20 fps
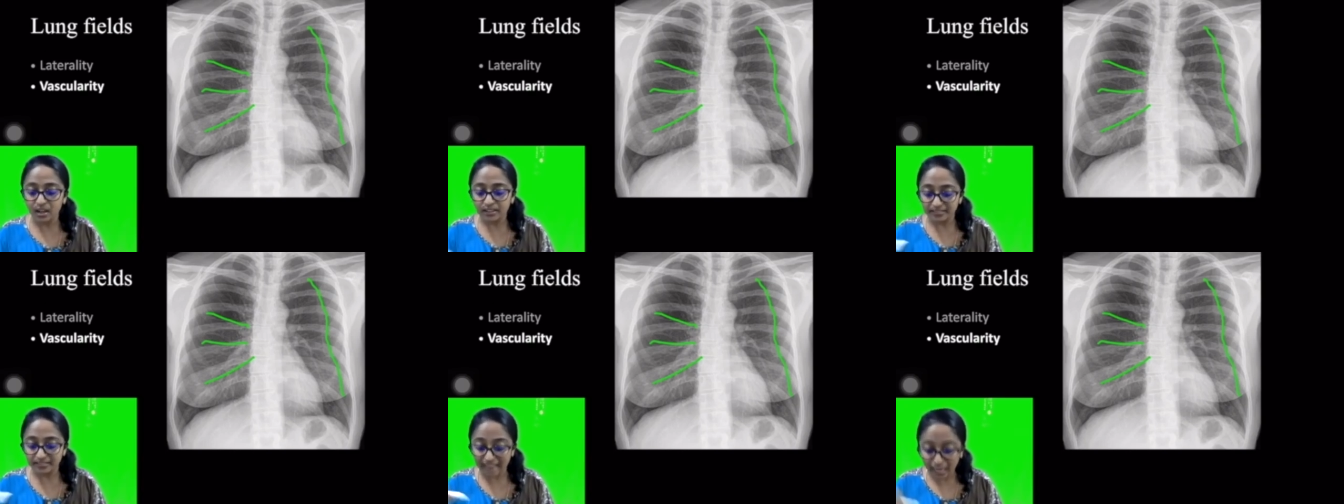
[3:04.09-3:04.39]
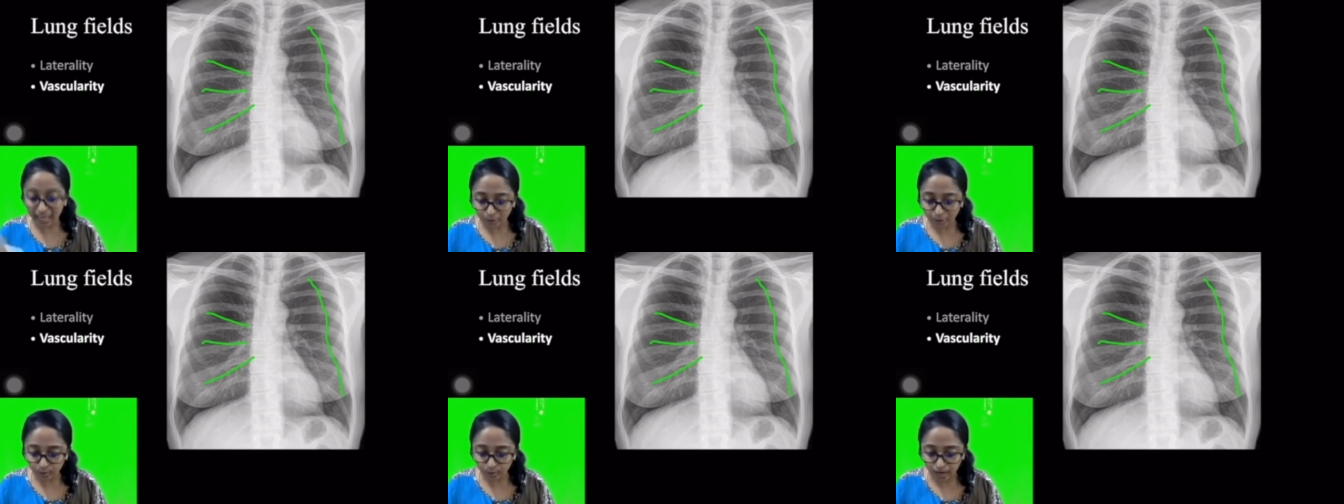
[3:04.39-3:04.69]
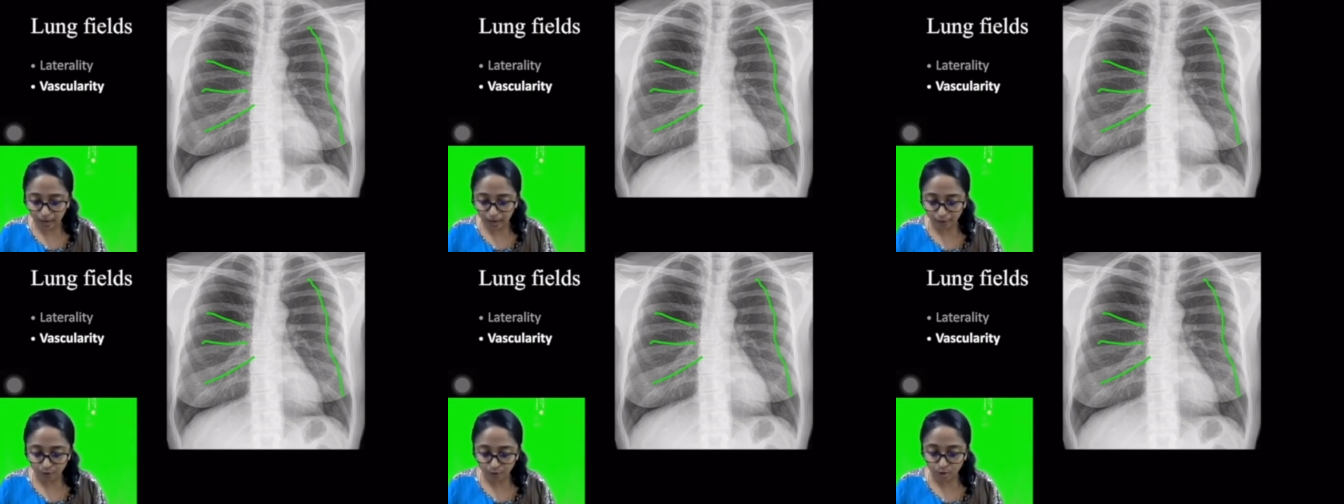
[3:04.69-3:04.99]
that you
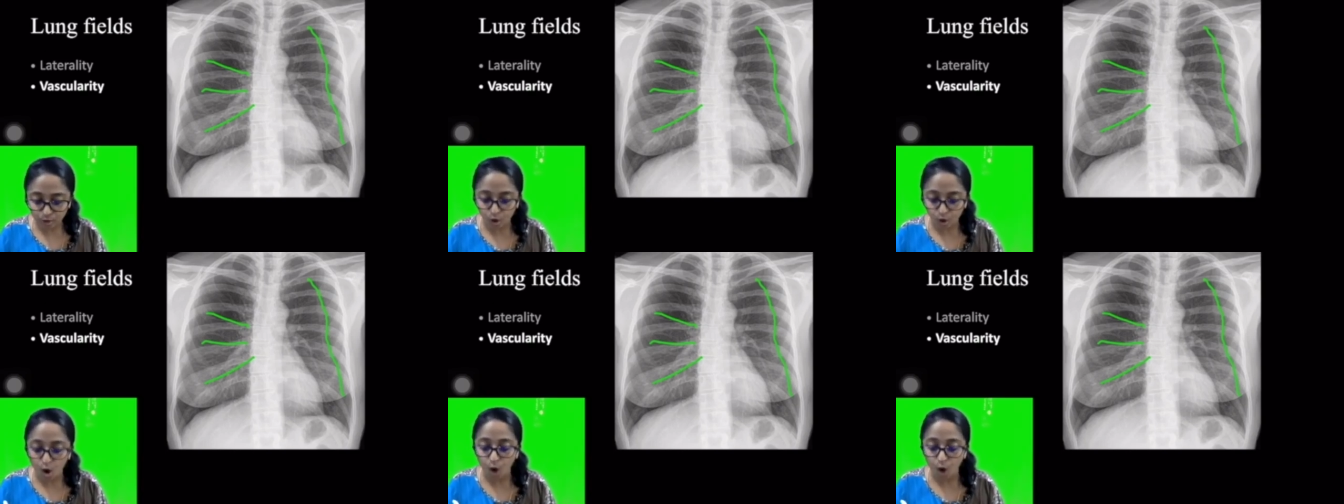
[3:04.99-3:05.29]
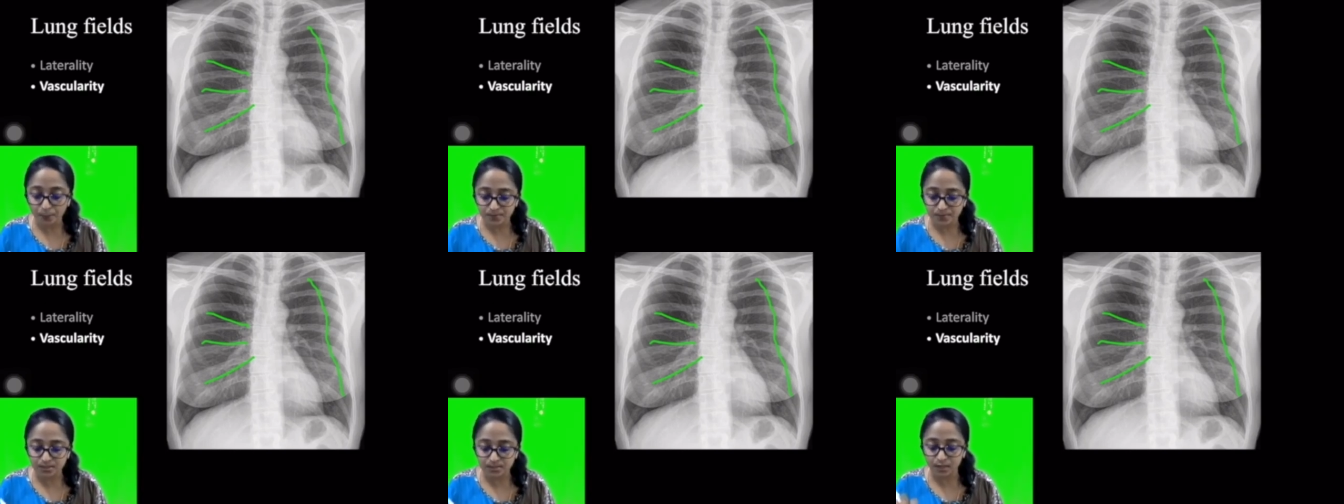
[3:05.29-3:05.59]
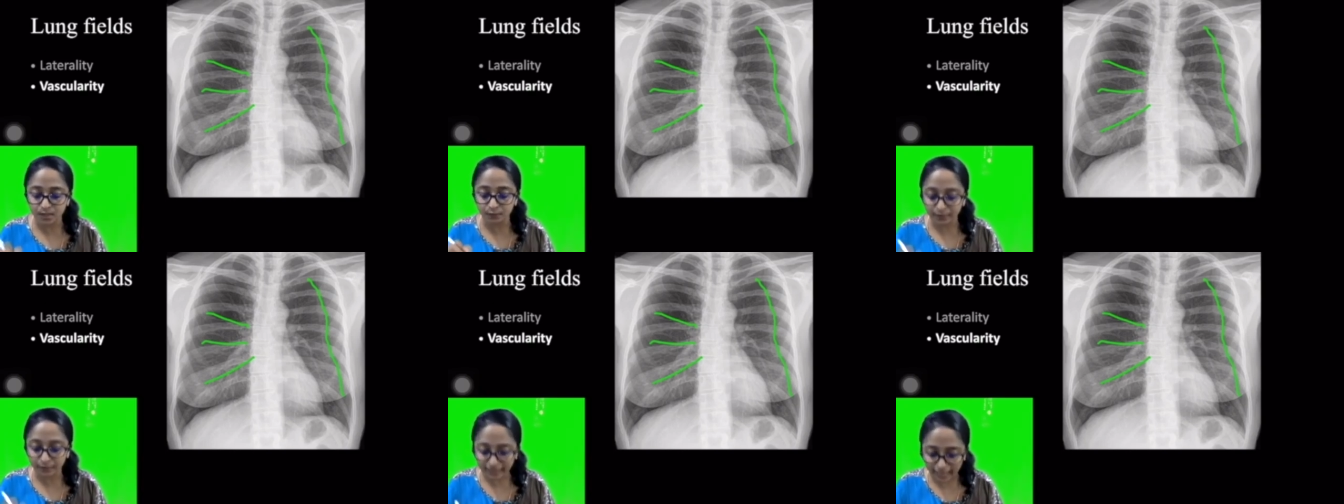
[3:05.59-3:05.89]
have to
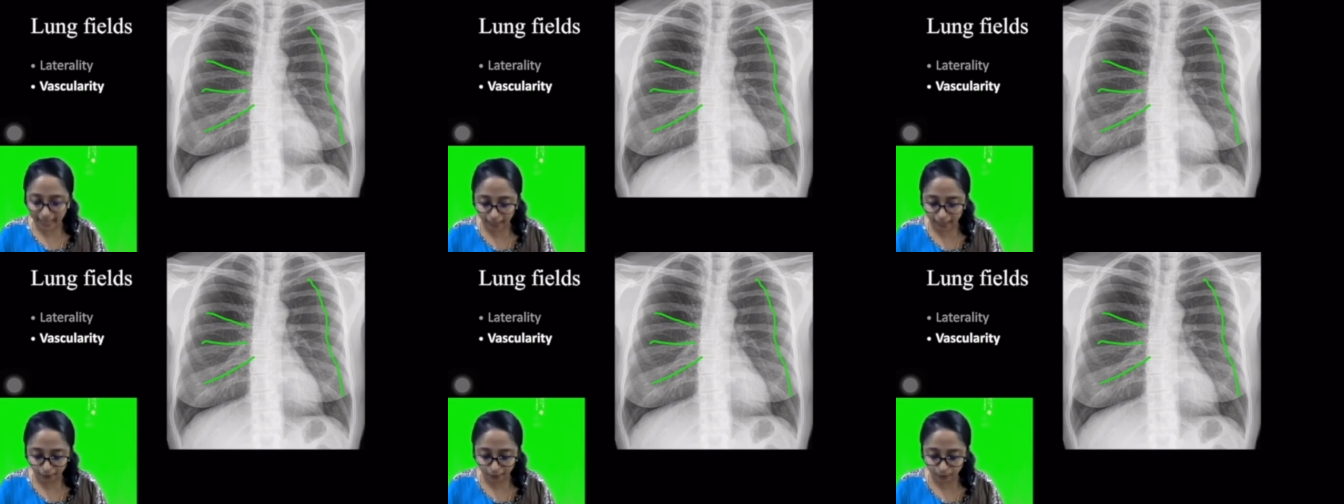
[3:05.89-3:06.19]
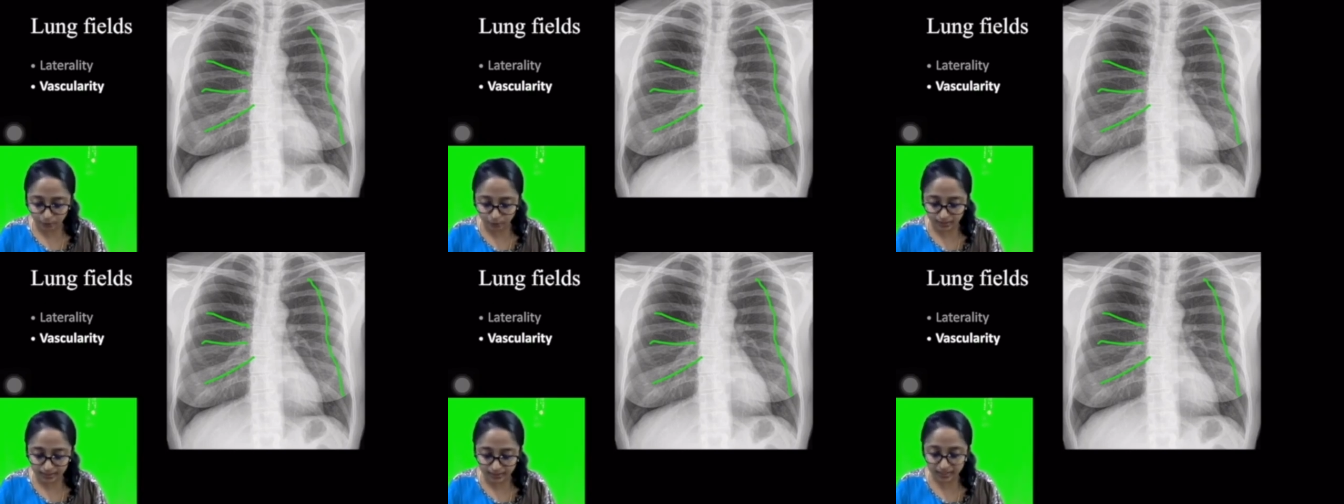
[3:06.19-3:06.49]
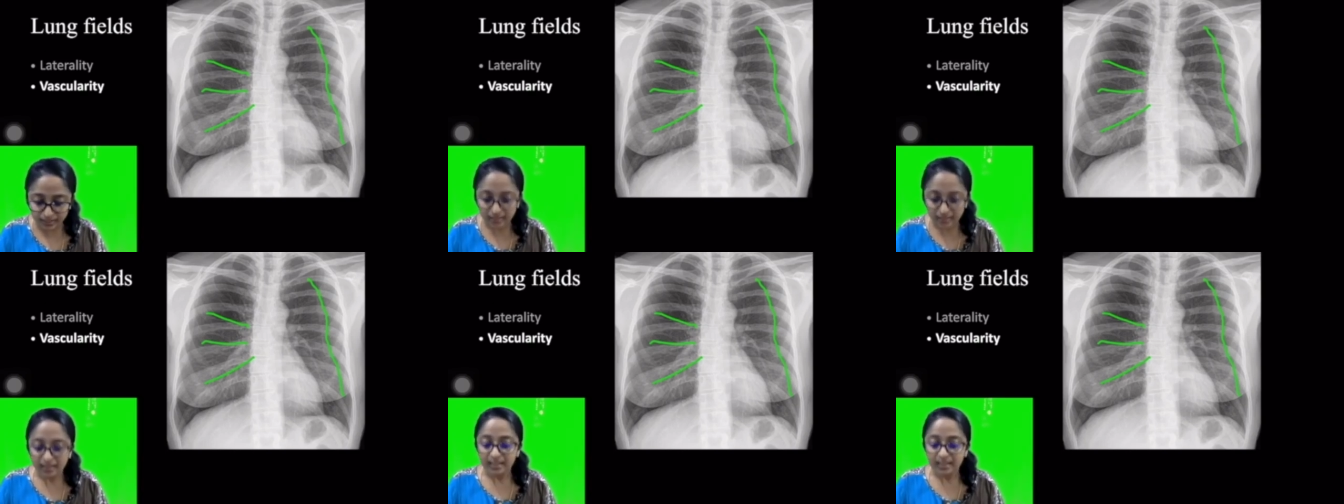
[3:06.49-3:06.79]
observe
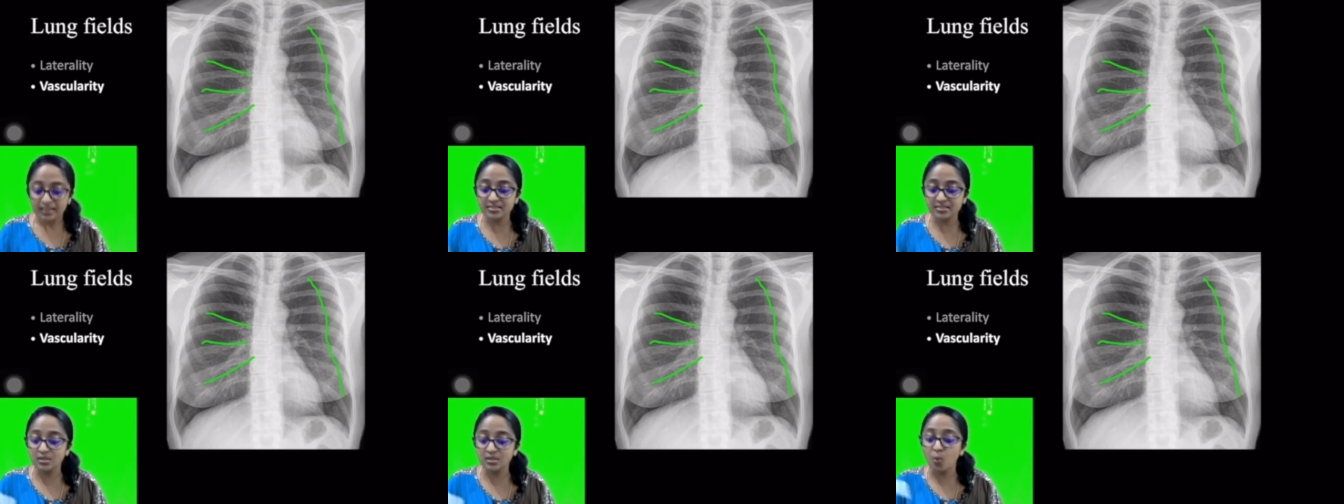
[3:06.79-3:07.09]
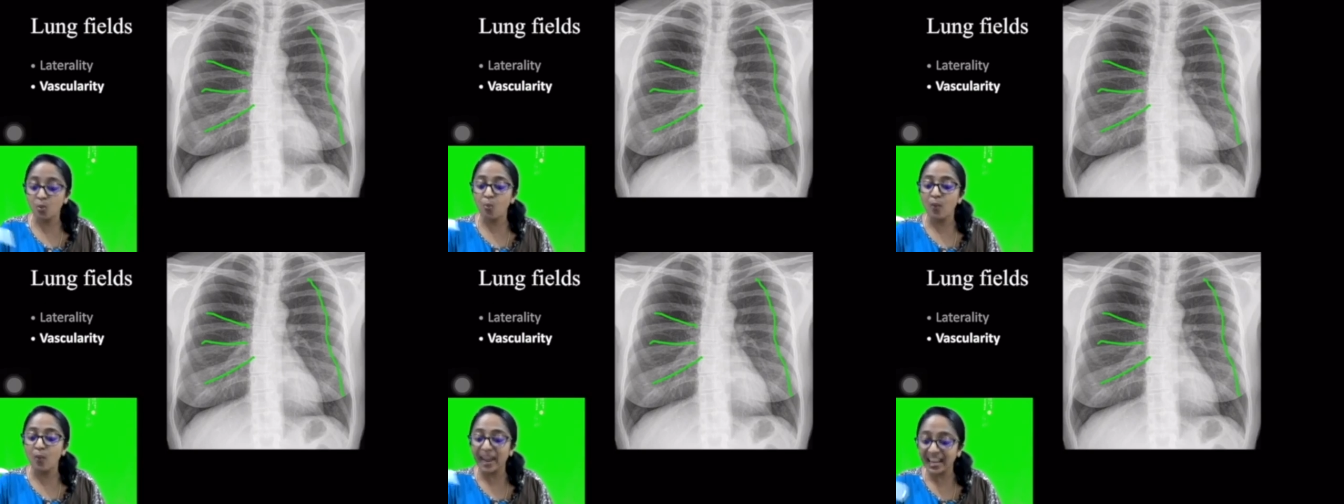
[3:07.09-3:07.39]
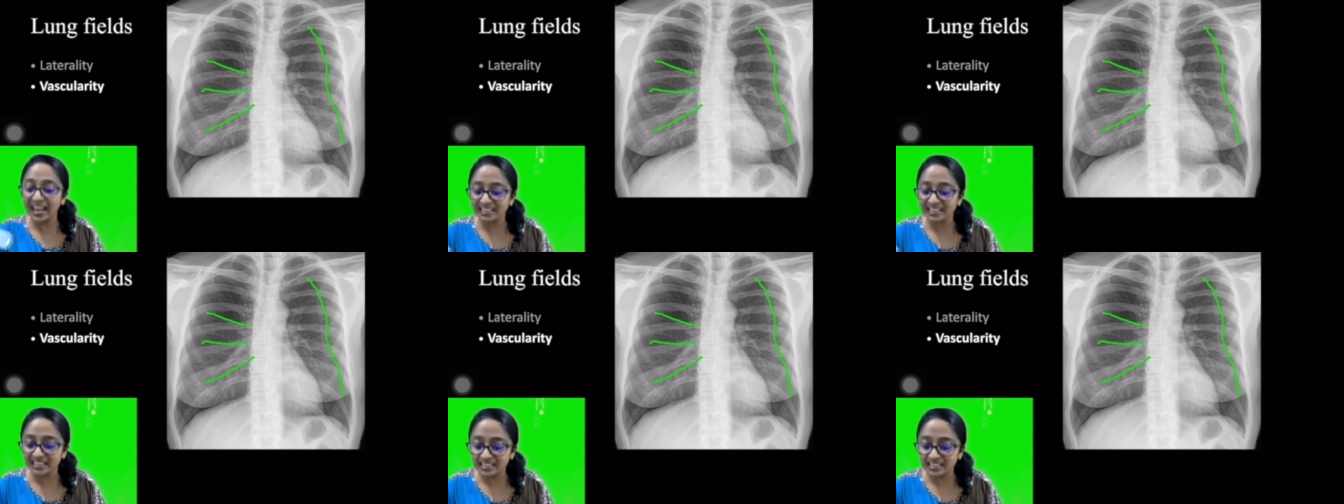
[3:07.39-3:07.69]
carefully is the way
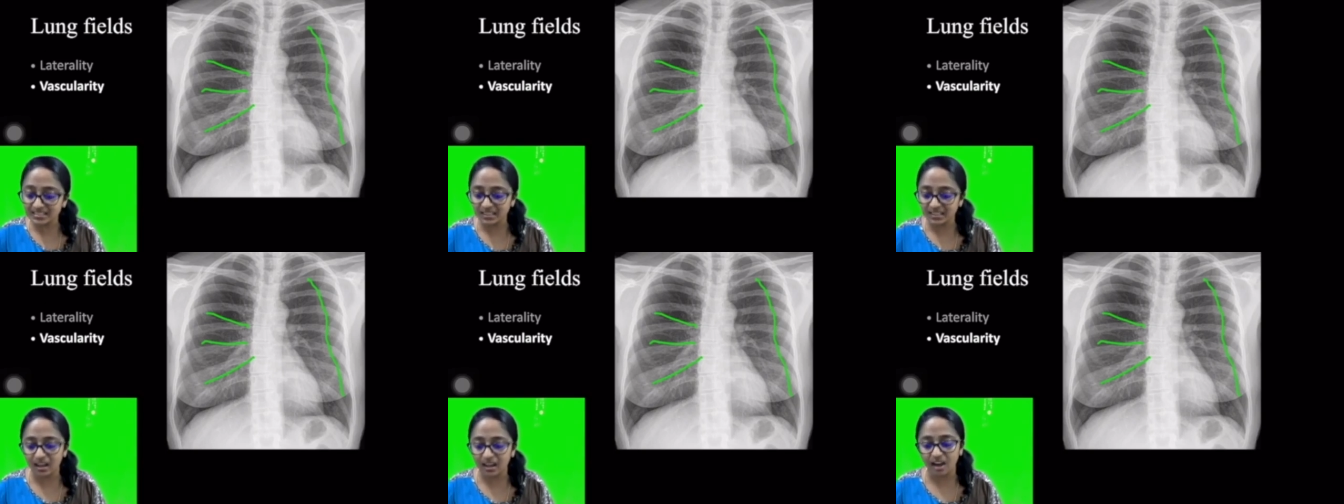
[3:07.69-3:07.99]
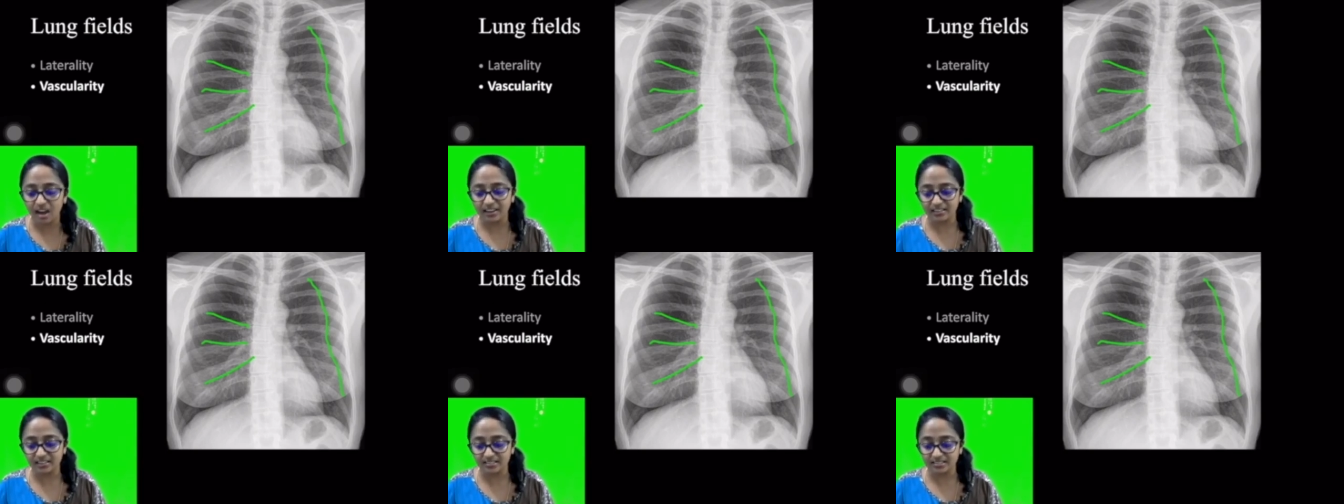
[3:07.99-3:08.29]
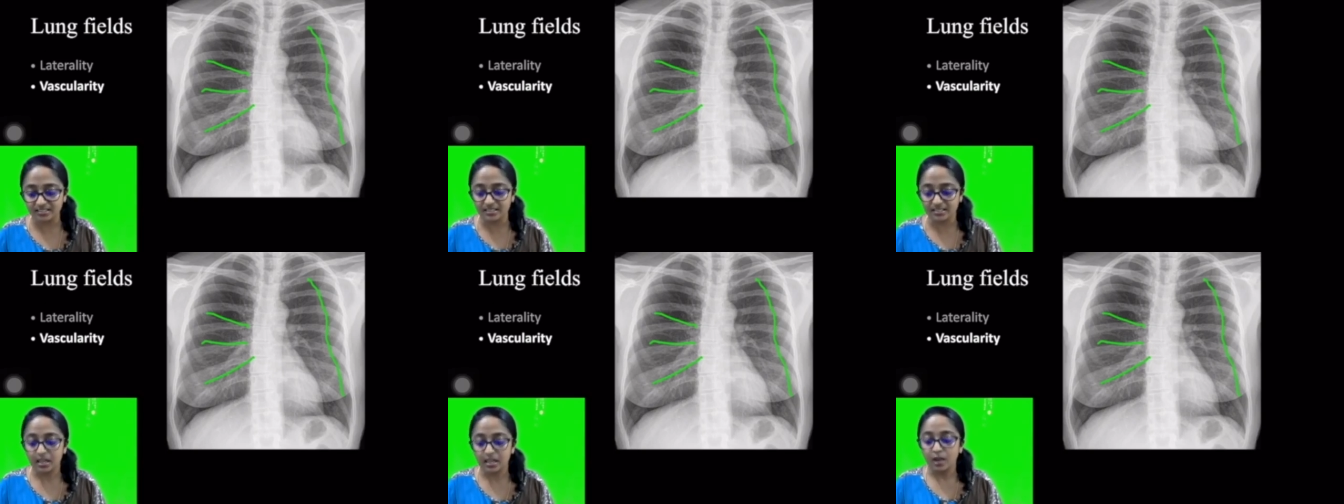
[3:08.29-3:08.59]
these
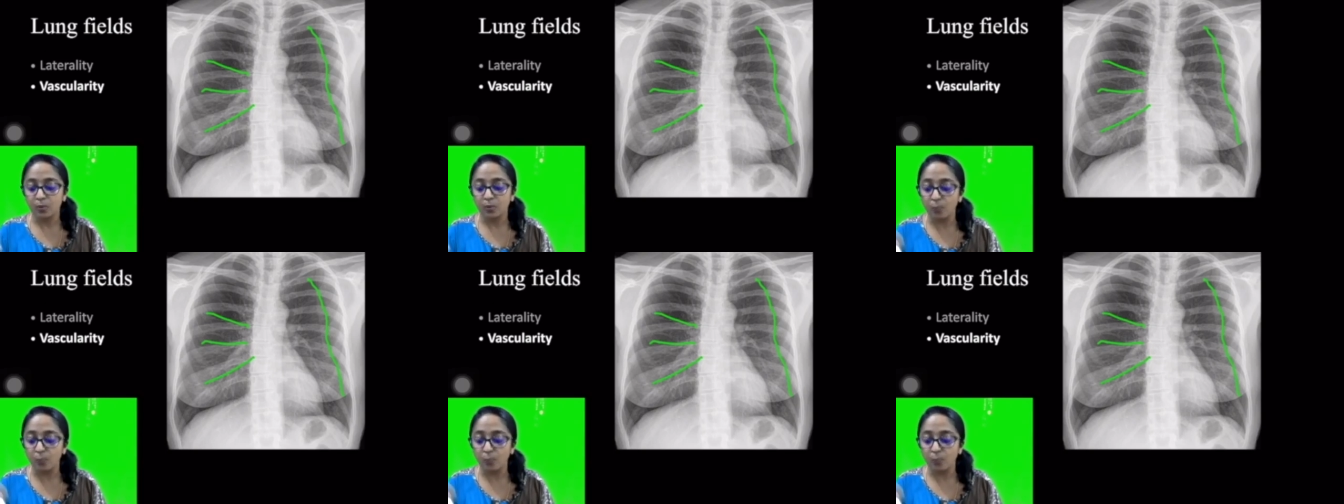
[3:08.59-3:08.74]
lines